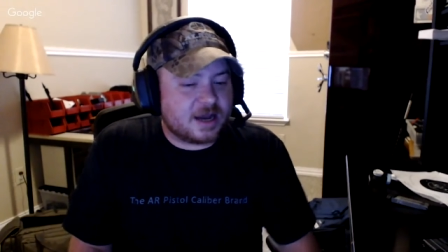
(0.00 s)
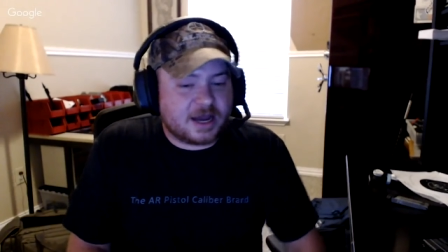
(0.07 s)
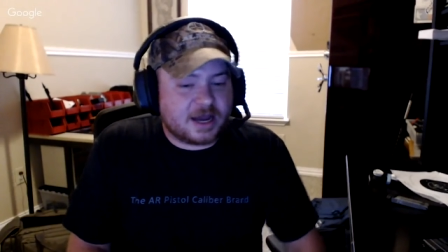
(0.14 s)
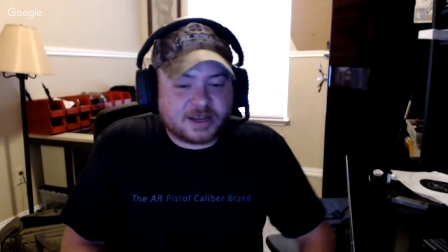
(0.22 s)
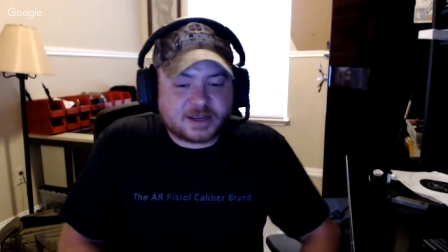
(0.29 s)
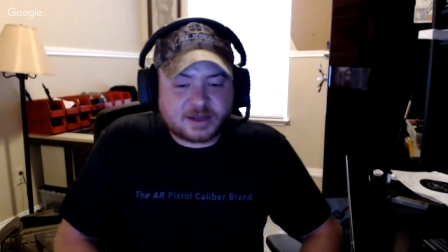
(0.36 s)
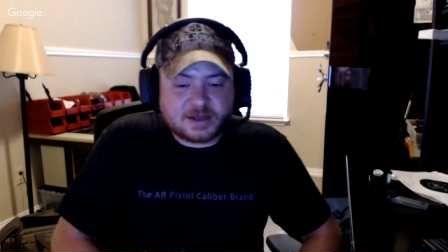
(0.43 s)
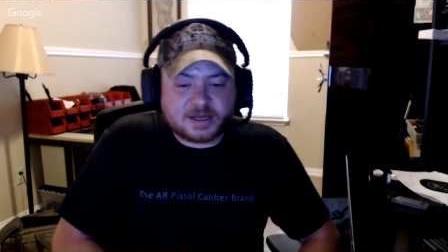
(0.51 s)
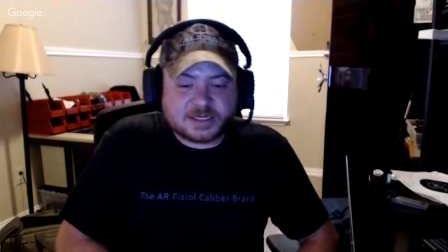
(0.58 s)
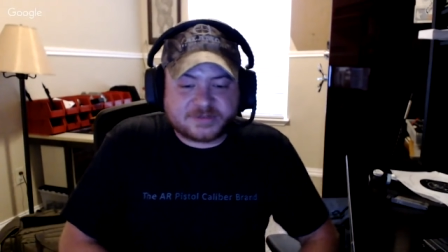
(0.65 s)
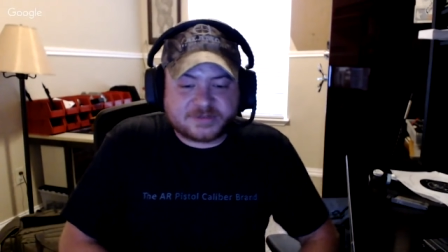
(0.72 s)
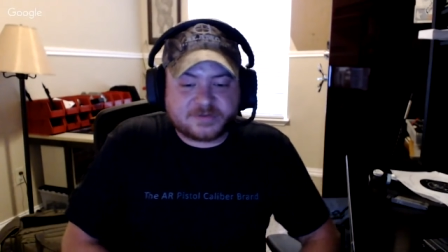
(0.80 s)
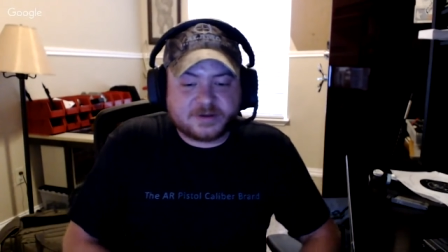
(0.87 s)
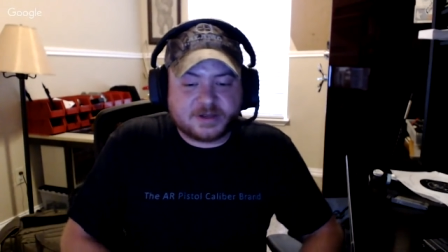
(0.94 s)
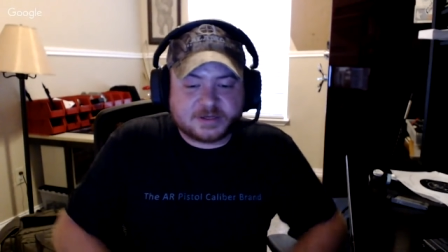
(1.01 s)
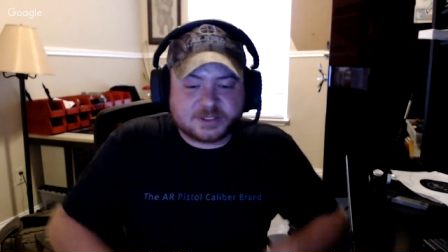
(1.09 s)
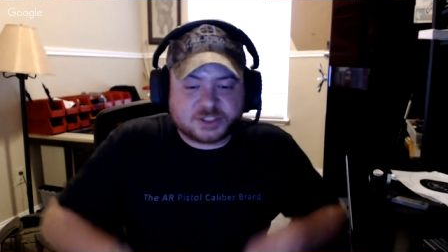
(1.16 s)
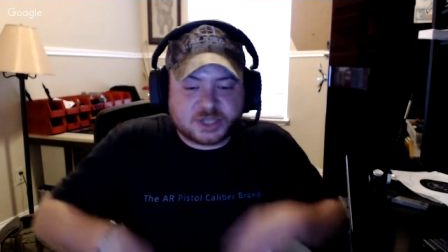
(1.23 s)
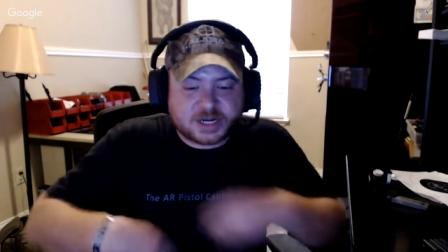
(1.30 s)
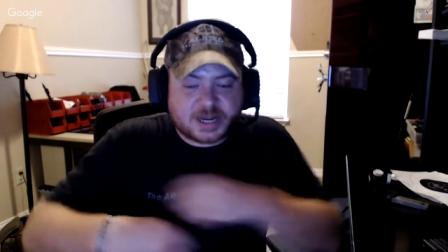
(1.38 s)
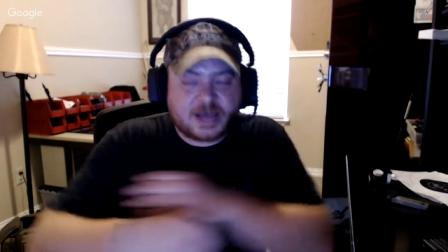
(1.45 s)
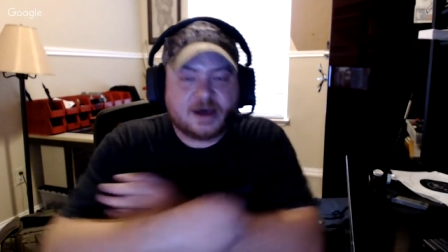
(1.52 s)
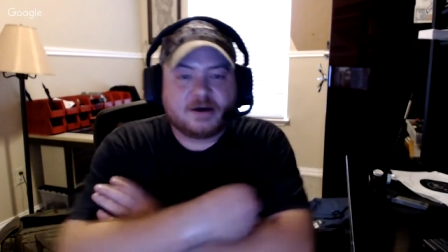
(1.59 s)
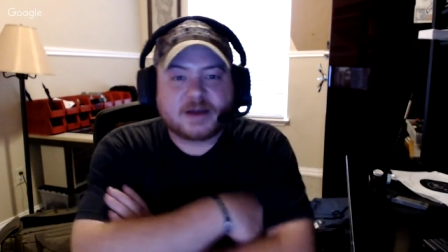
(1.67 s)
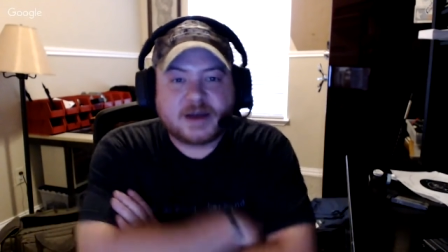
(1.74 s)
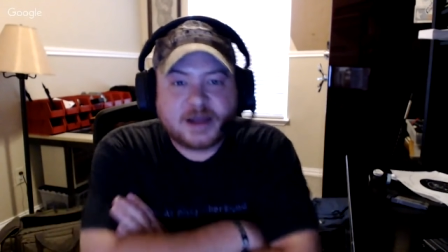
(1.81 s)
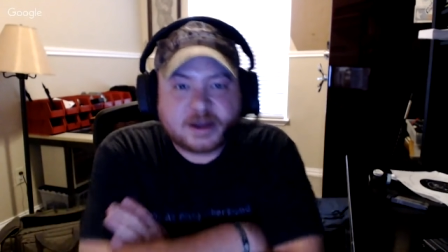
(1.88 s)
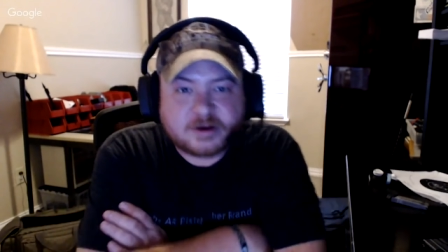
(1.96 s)
Ike, uh, definitely check out
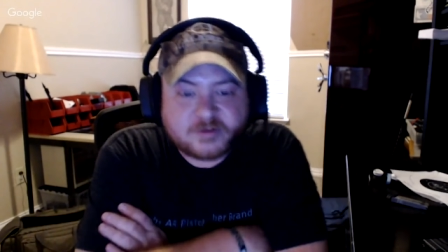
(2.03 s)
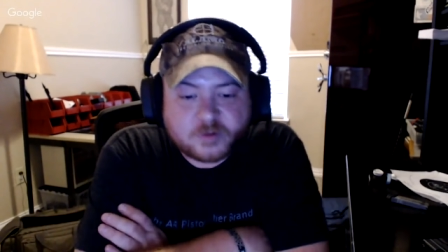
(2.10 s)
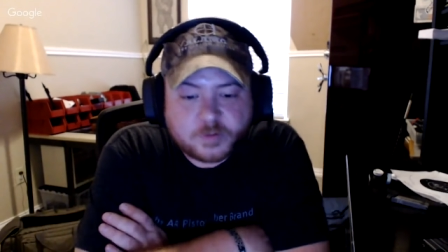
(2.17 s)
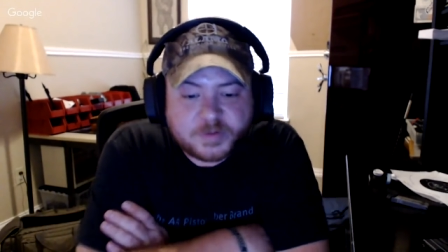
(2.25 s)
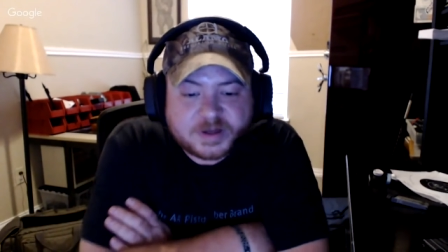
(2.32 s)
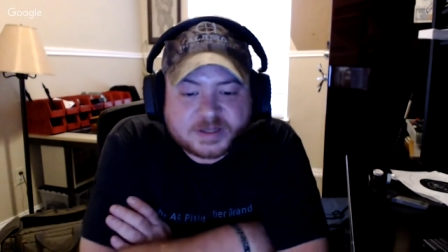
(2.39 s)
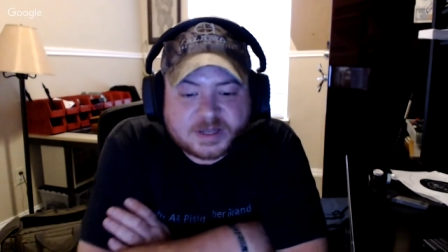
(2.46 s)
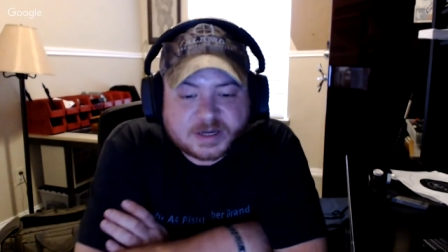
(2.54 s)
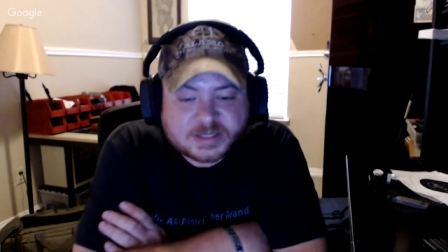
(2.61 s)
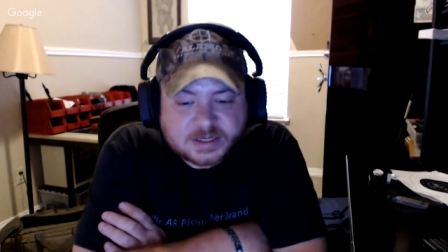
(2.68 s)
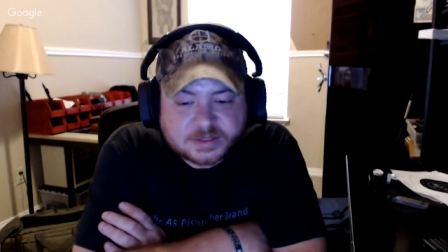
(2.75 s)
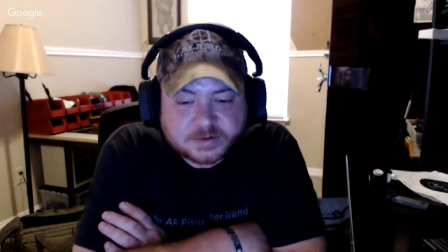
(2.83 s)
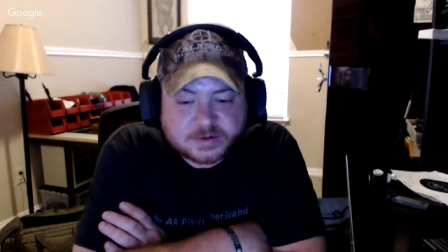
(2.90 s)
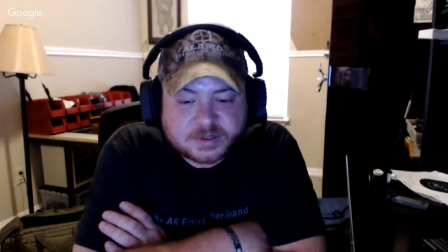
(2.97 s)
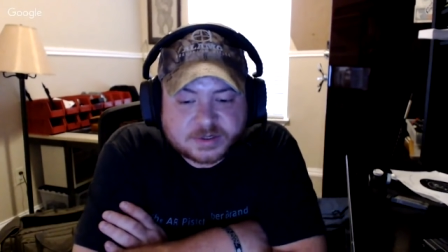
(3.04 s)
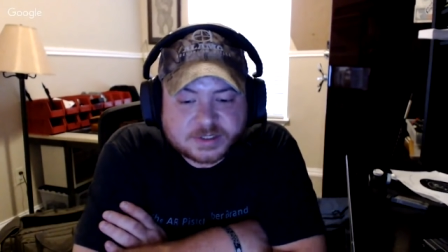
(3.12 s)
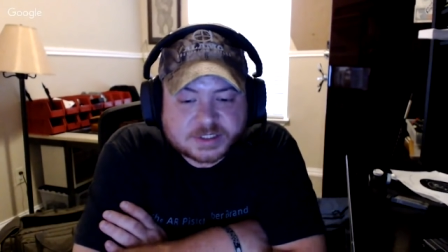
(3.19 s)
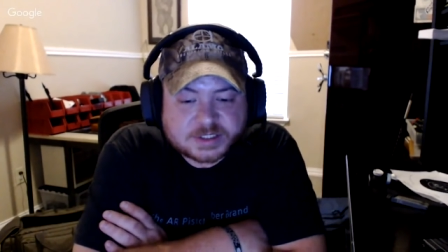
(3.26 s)
Ike over Big Tex Outdoors.